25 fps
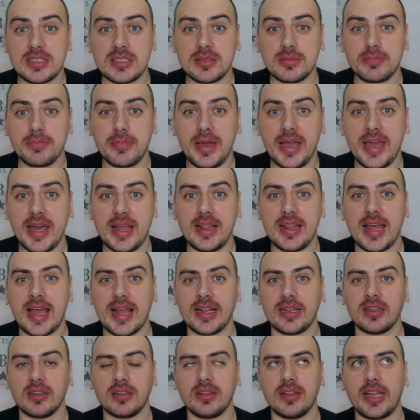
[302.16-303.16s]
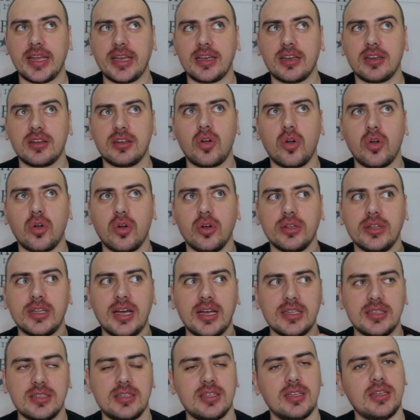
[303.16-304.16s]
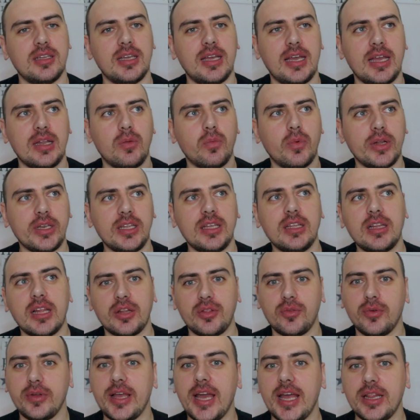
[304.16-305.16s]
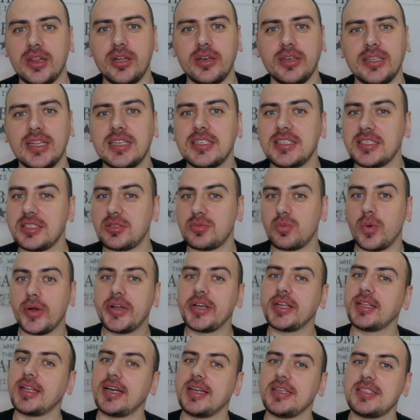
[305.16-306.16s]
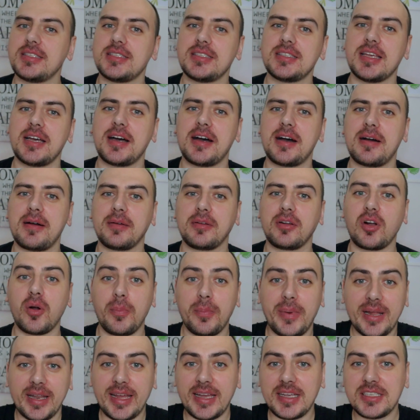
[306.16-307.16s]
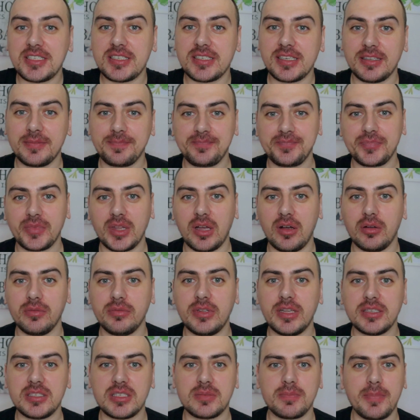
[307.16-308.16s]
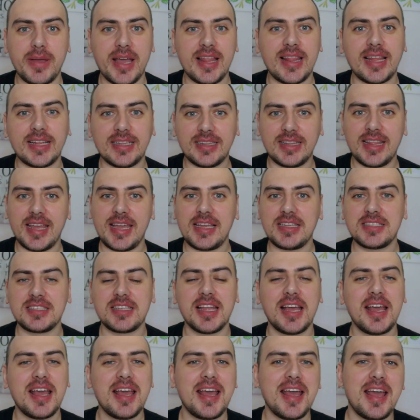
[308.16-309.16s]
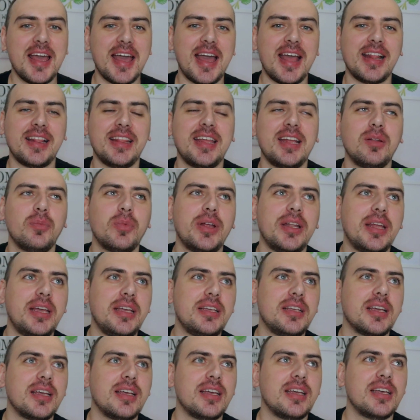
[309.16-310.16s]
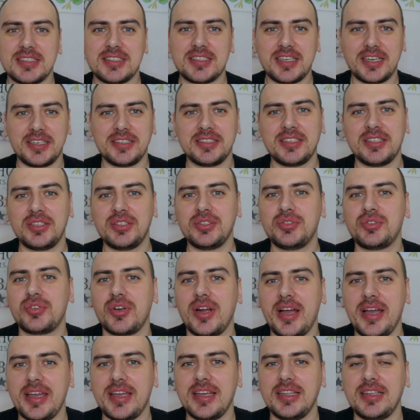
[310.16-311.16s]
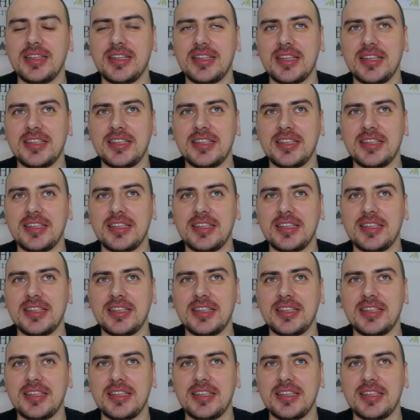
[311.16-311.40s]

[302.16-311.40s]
smell and like coconut and vanilla together. This is very nice combination of the smell and taste. And then when I started to try it,